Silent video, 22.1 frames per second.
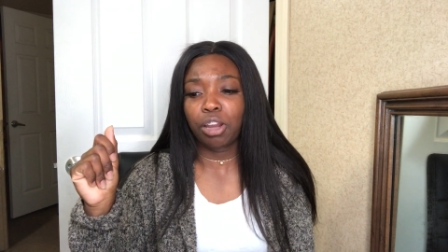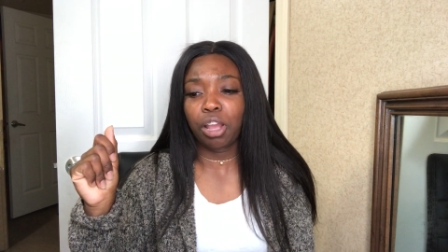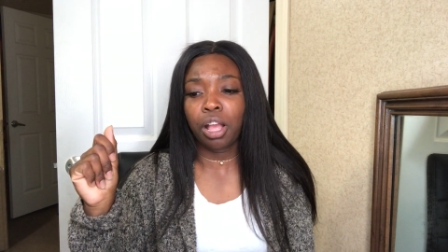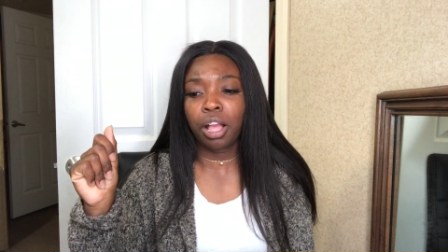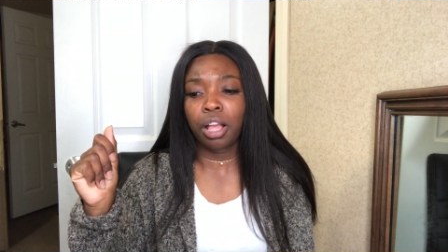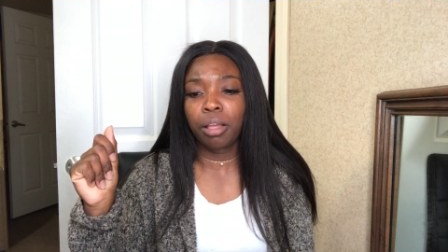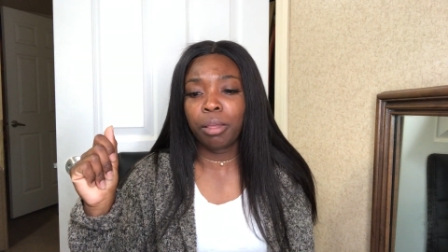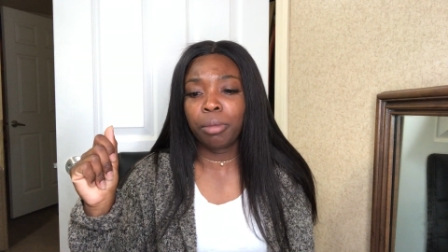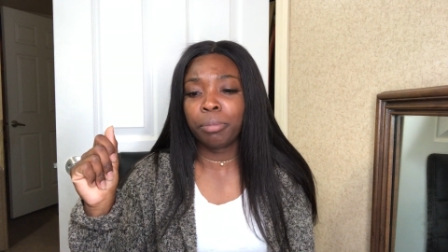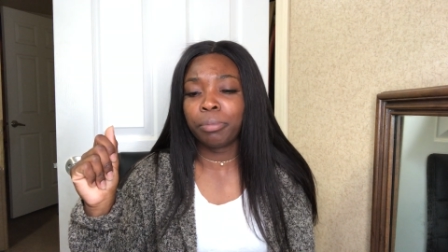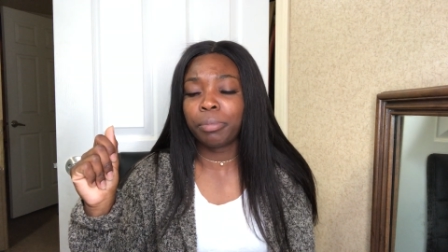
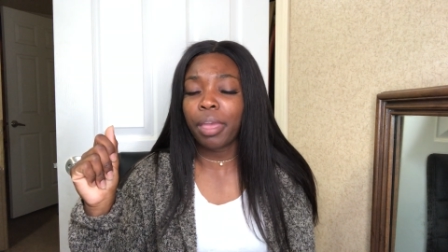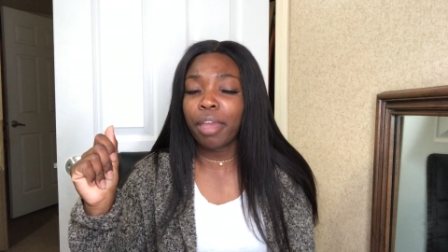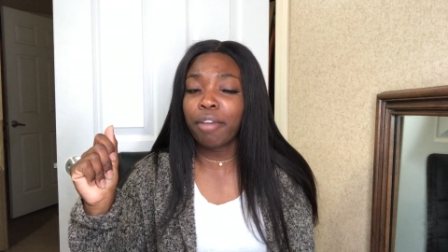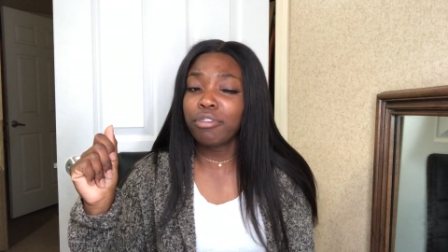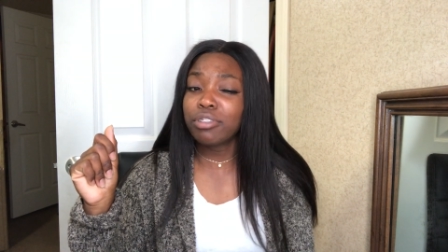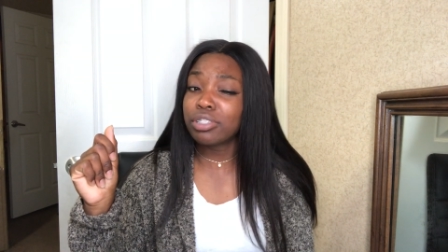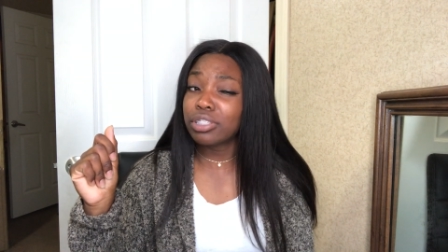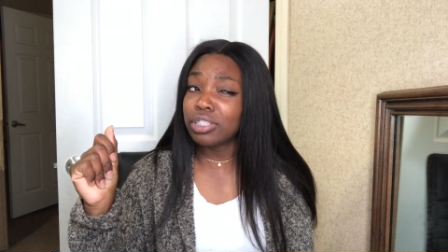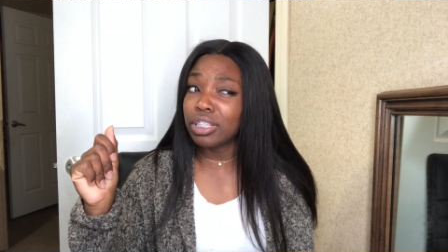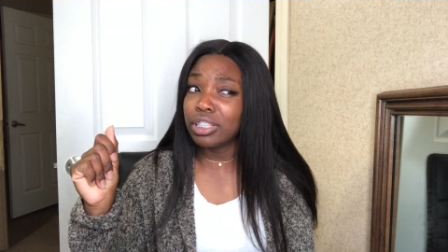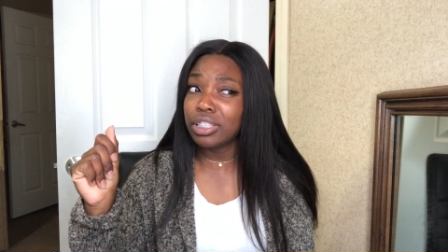Um,
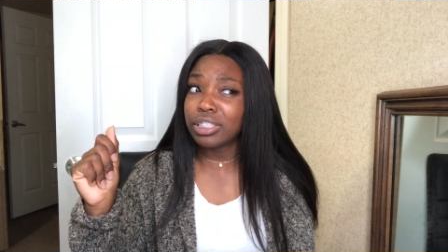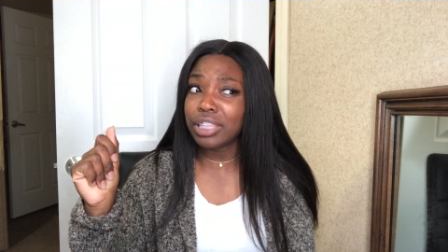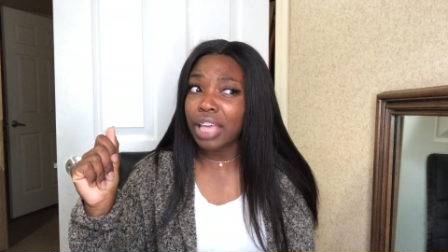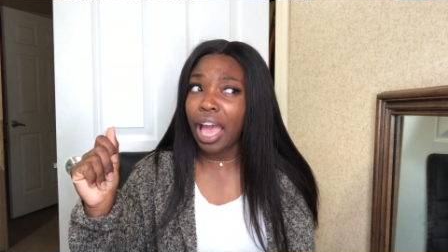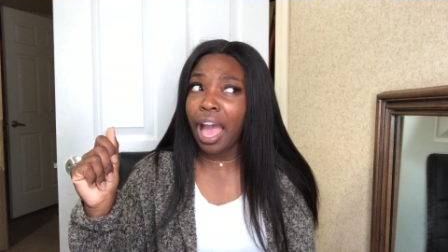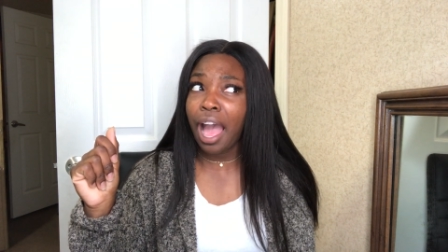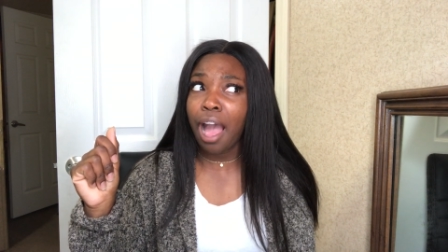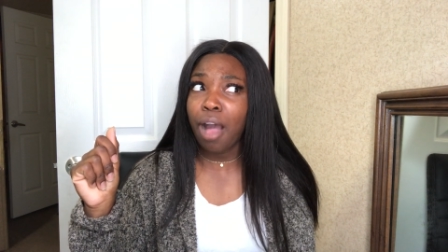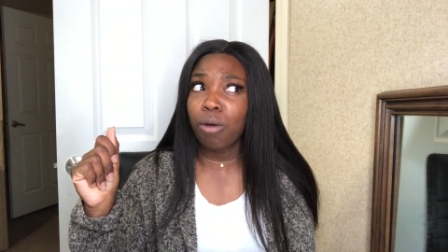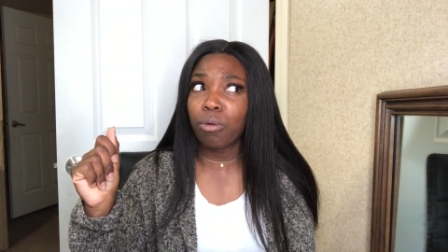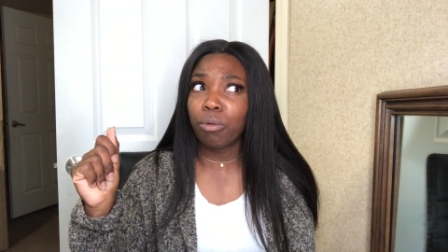ever since
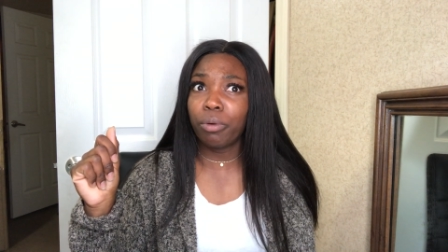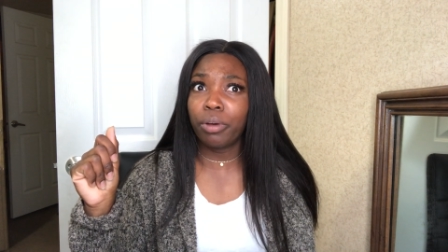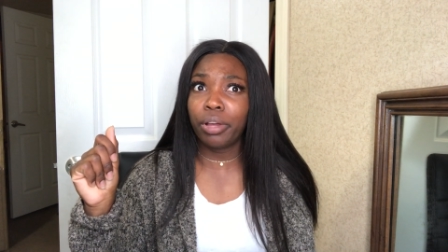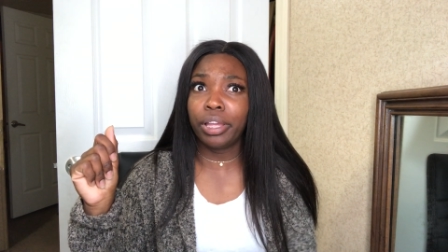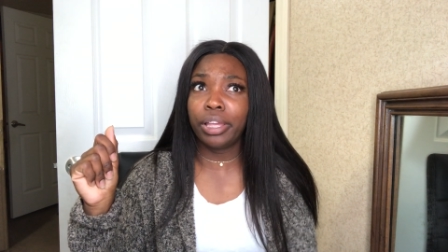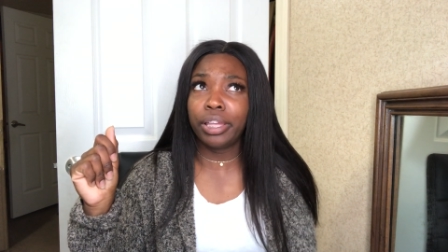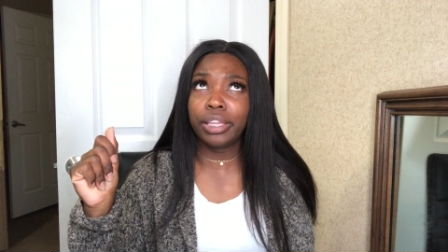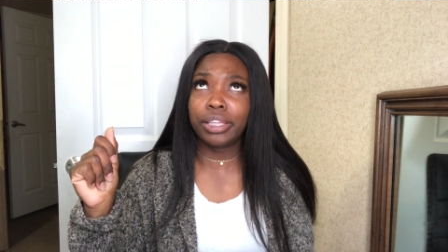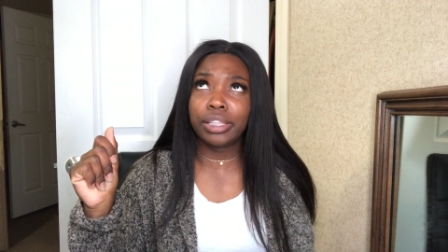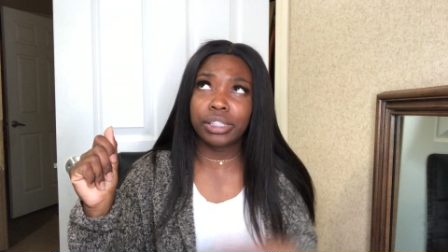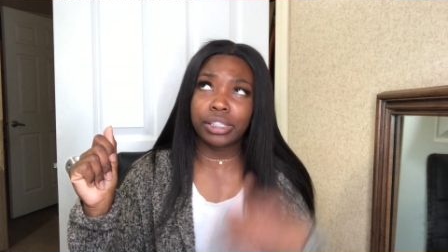I
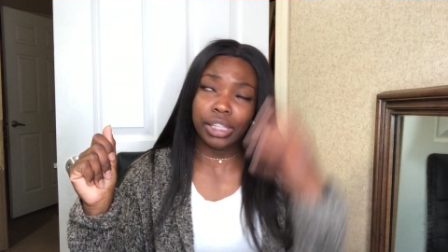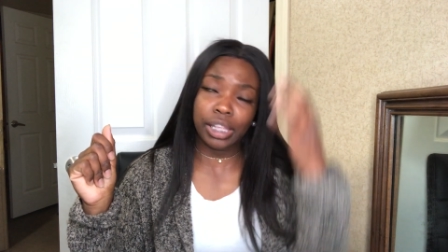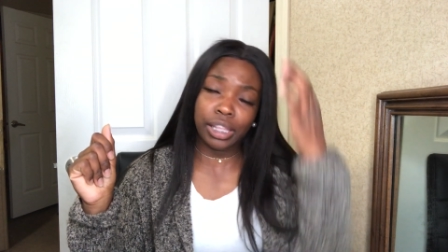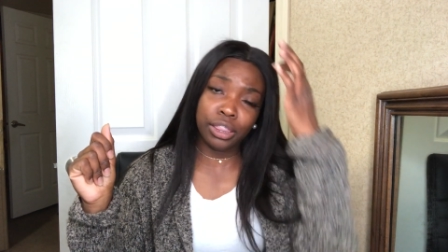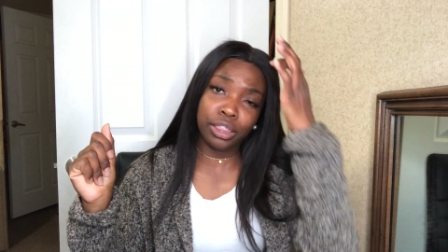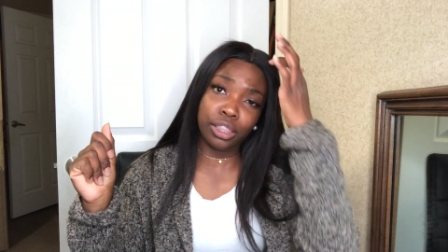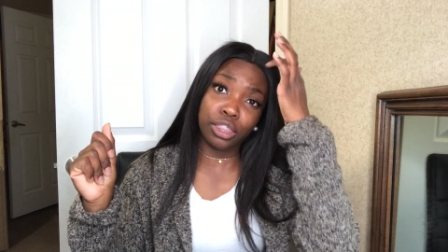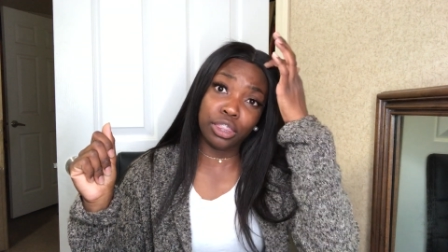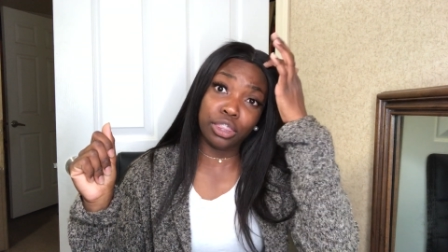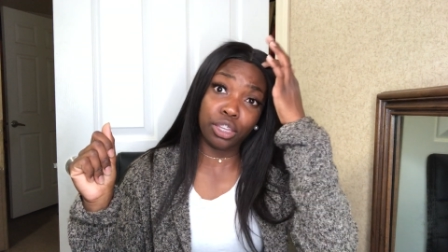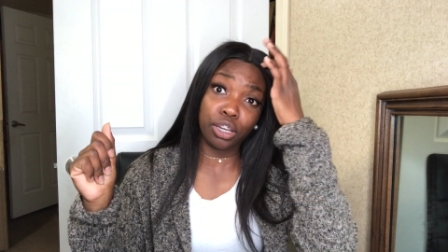was
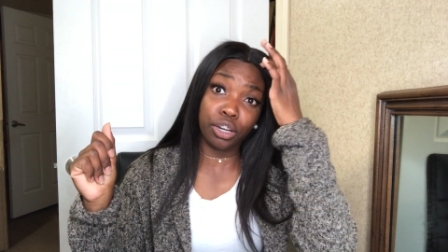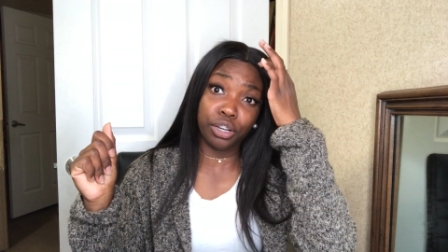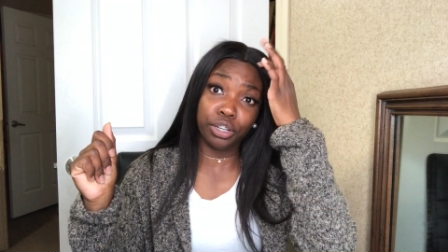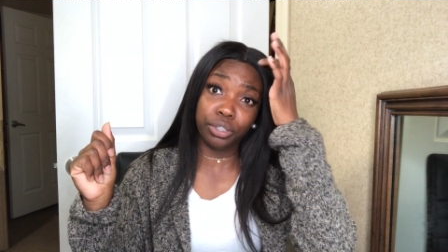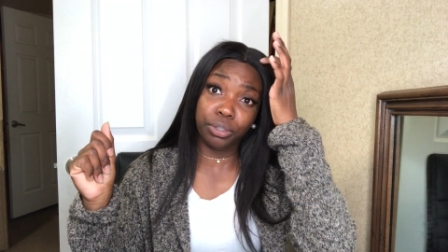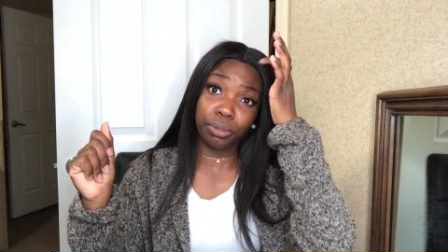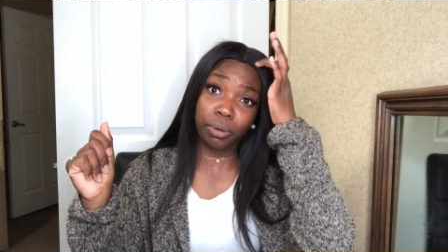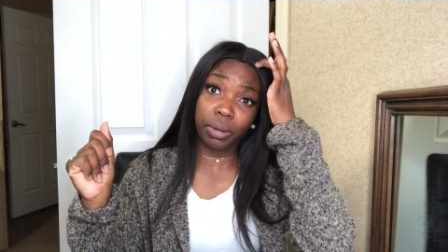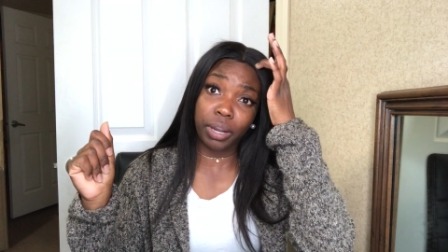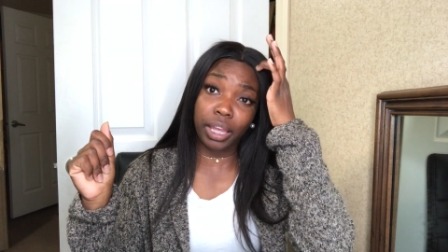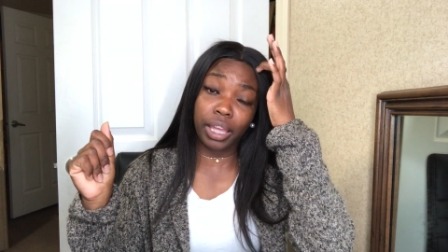in the
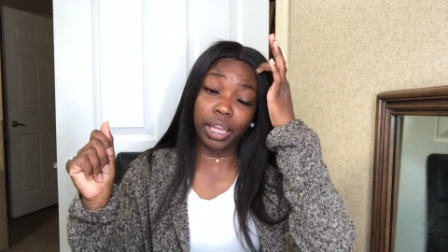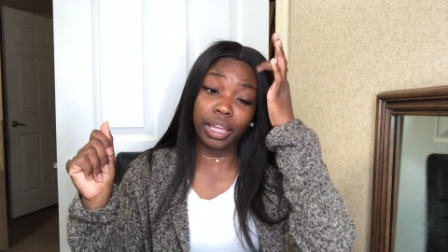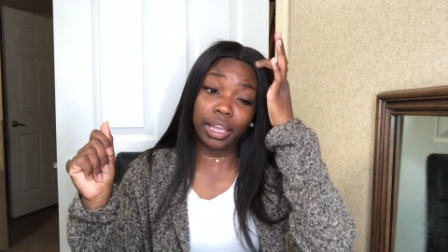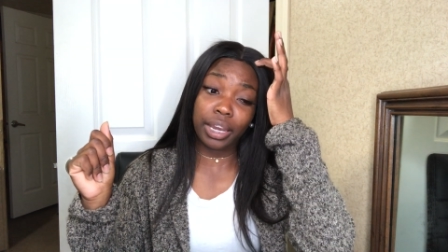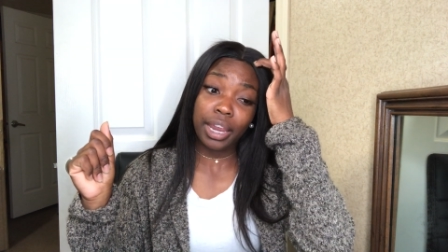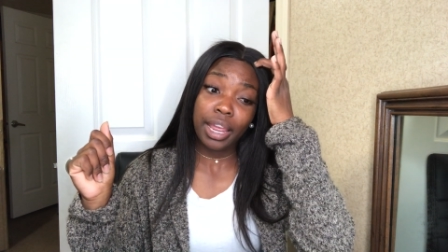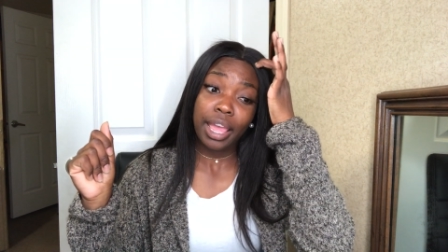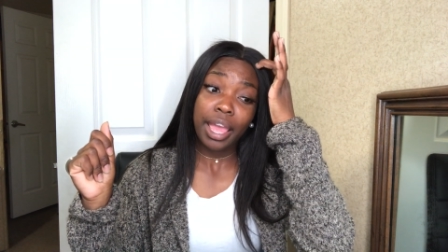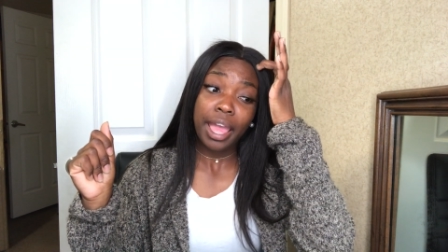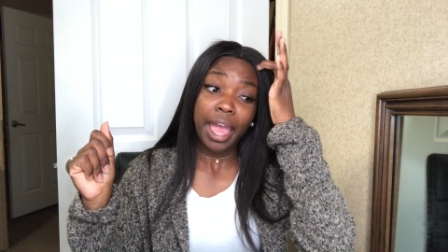third grade.